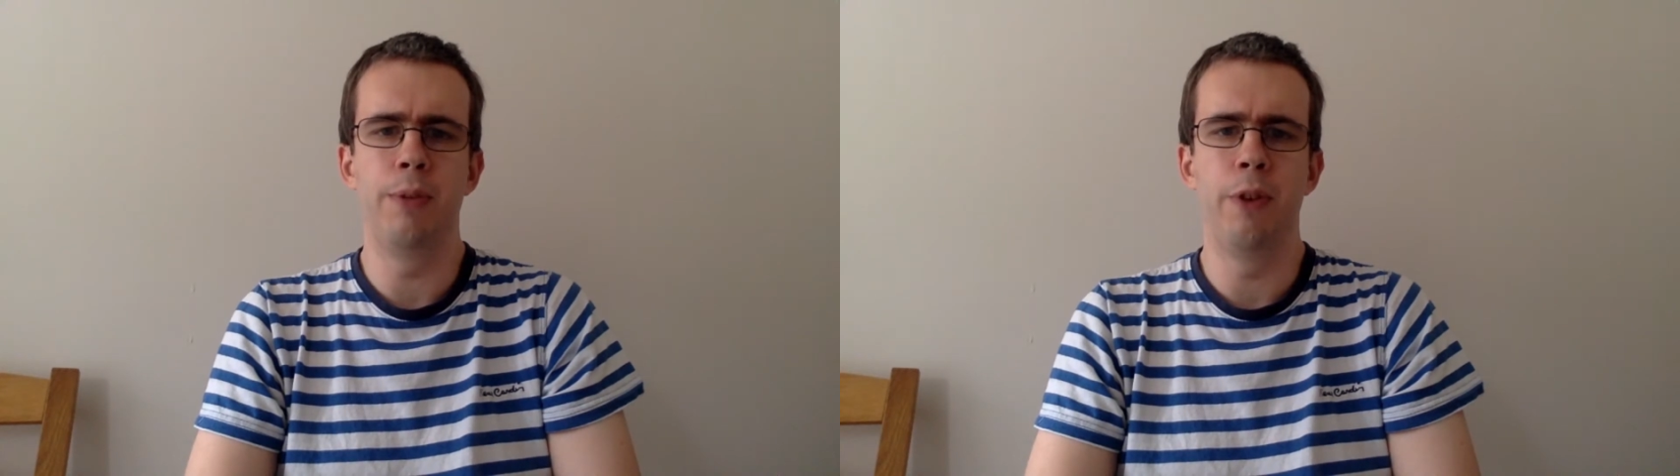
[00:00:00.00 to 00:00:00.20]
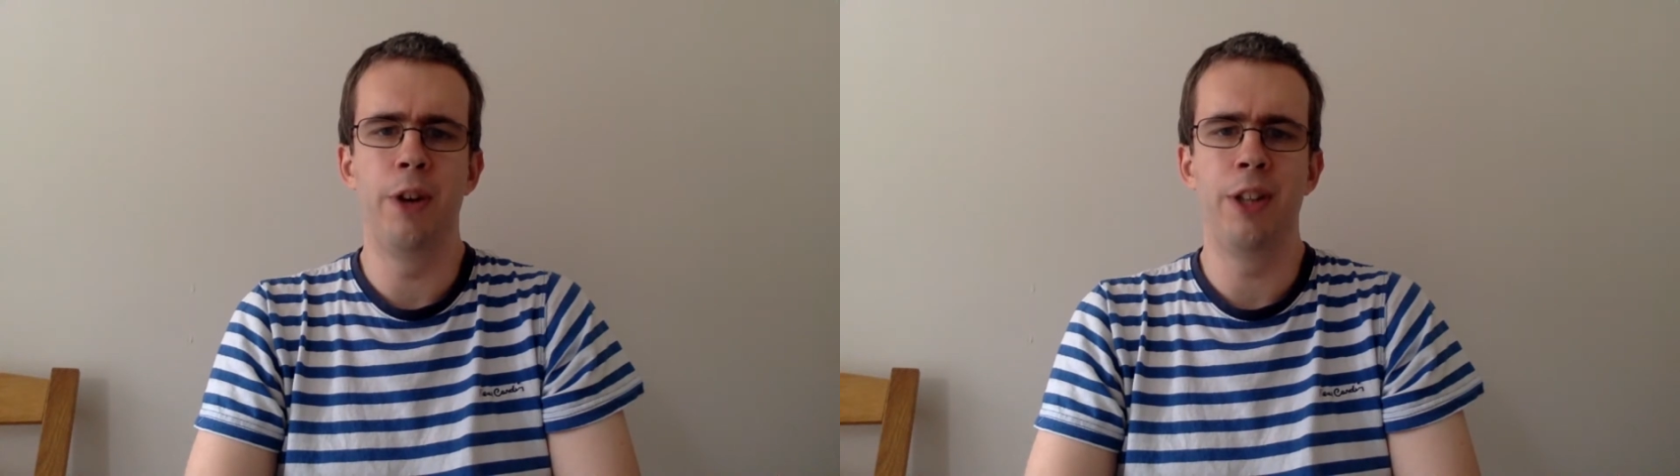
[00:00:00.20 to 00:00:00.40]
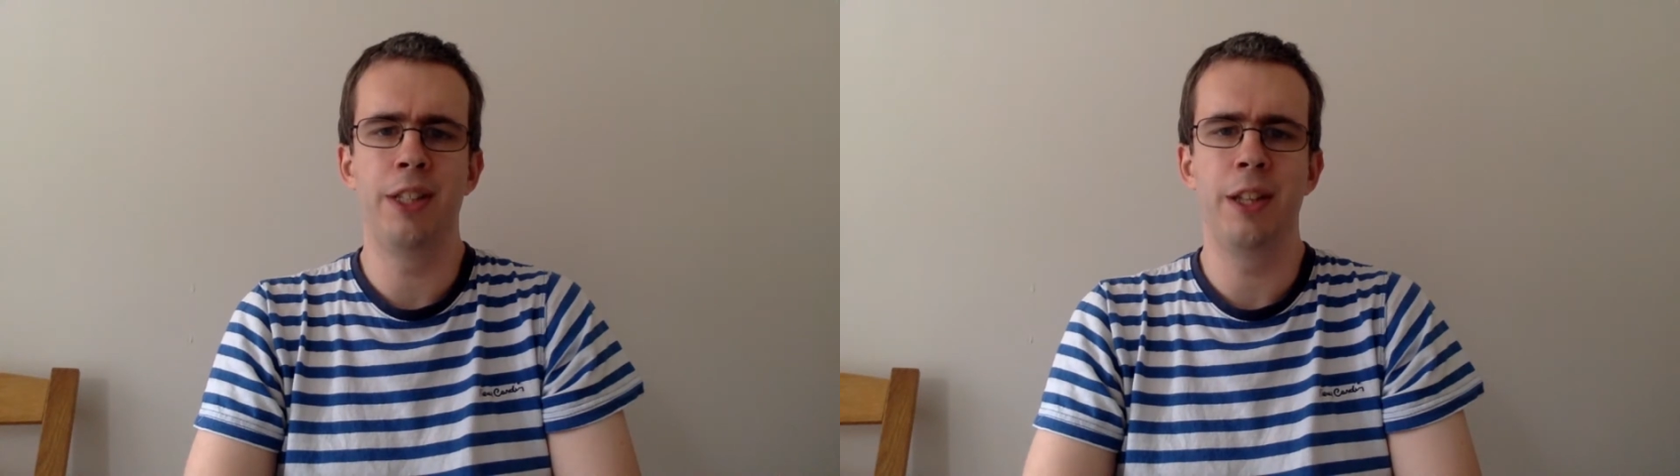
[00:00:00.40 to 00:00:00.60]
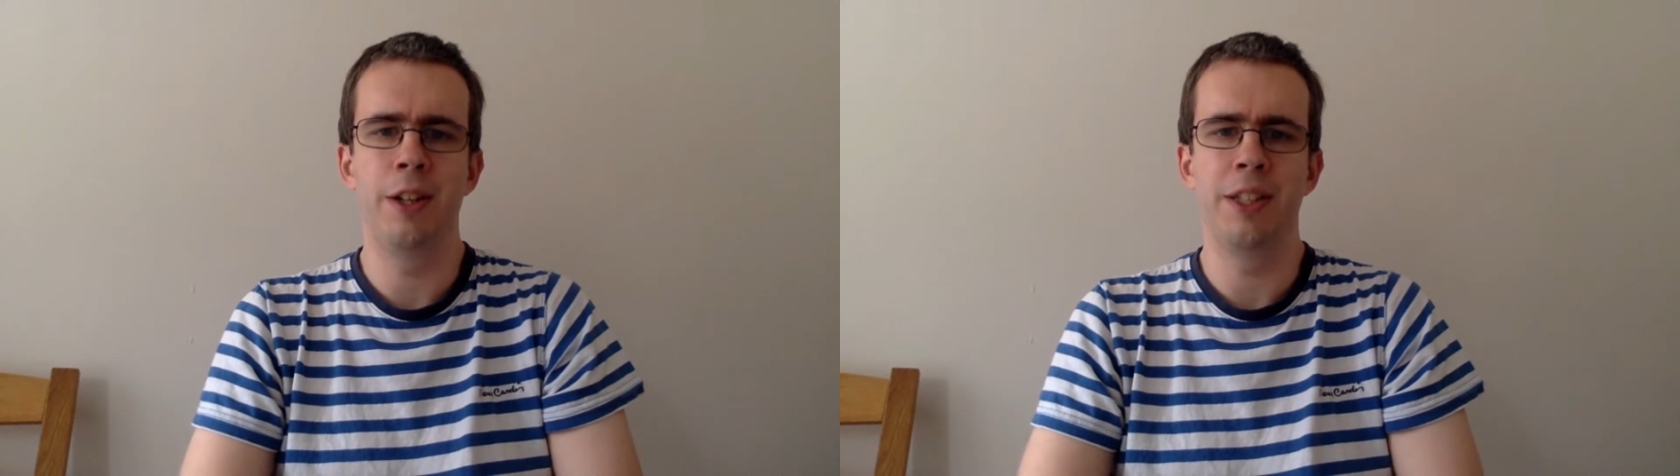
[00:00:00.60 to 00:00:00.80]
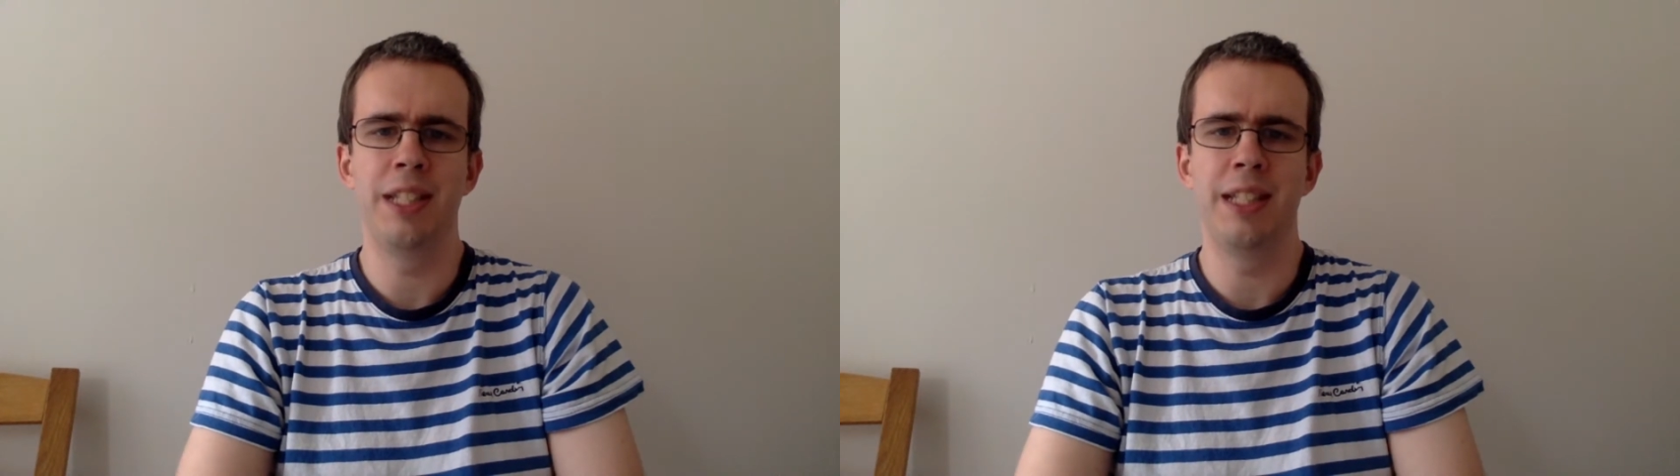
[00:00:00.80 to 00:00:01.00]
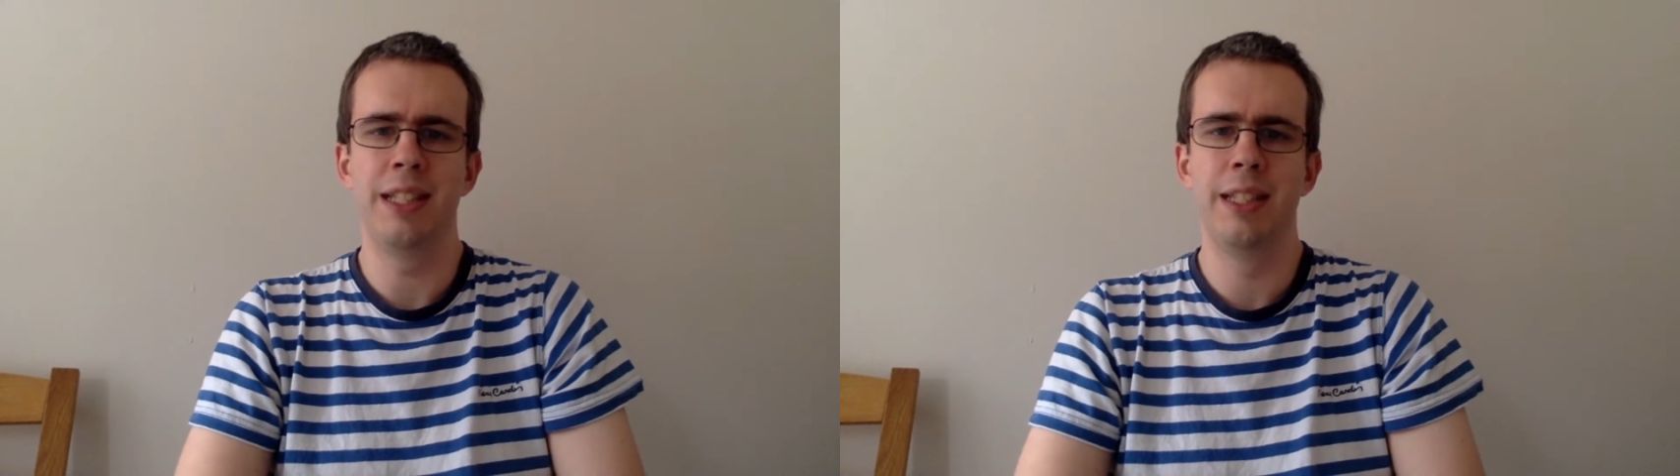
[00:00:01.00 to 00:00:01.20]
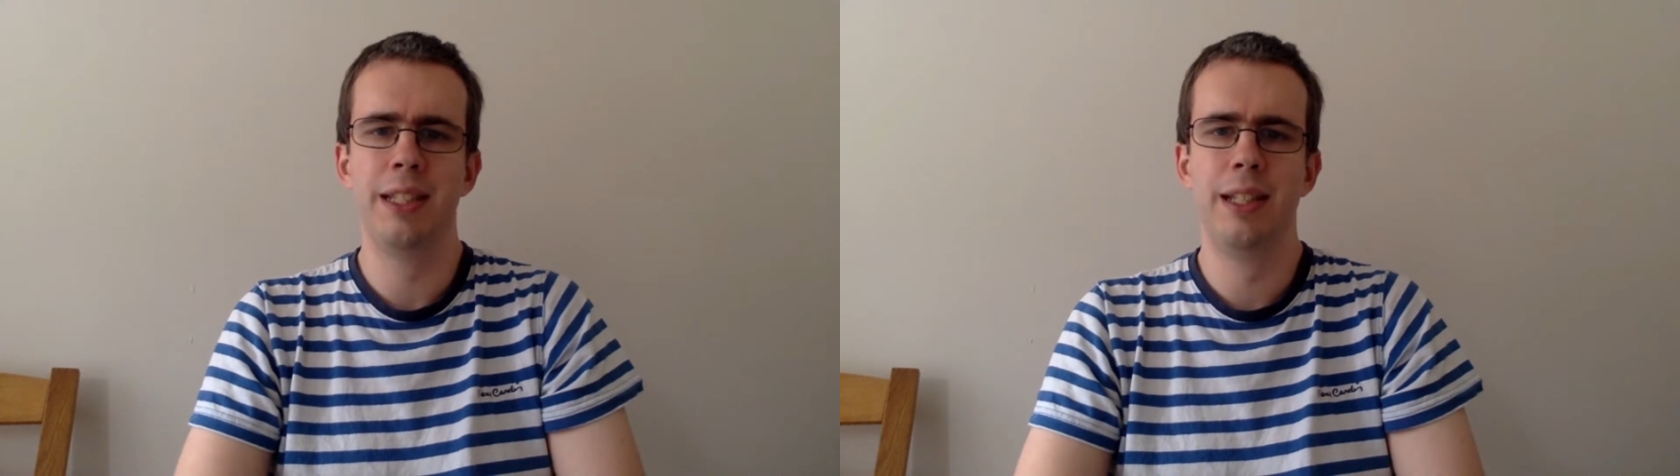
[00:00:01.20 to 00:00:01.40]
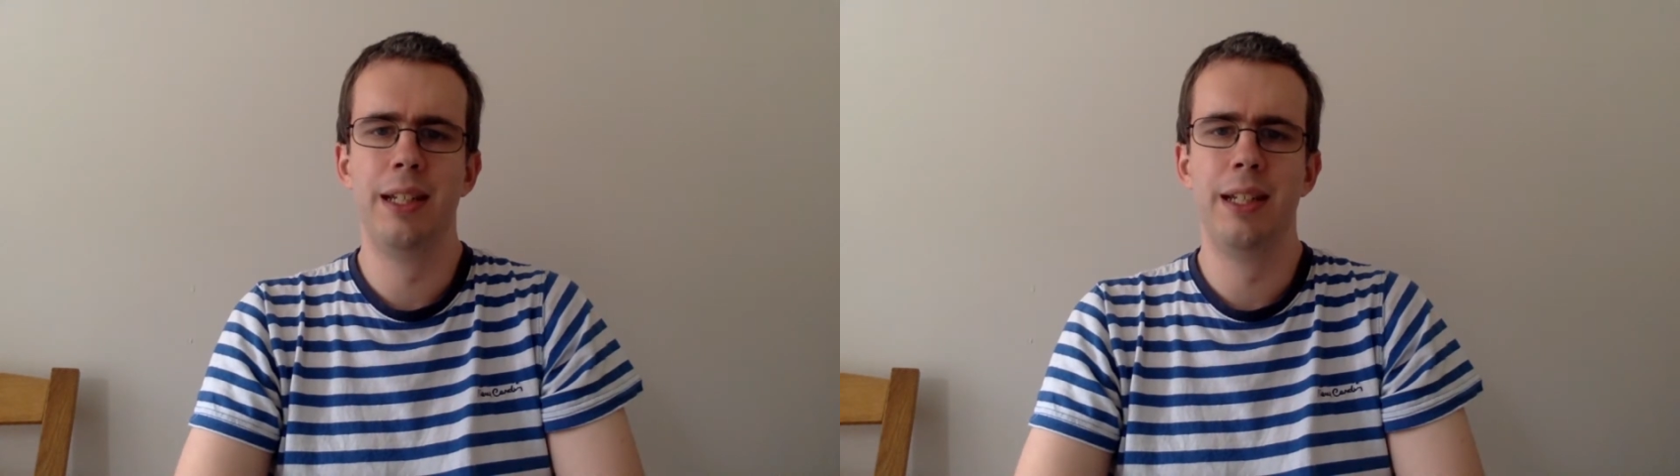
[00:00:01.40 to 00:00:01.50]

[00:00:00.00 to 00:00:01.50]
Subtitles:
for our sins,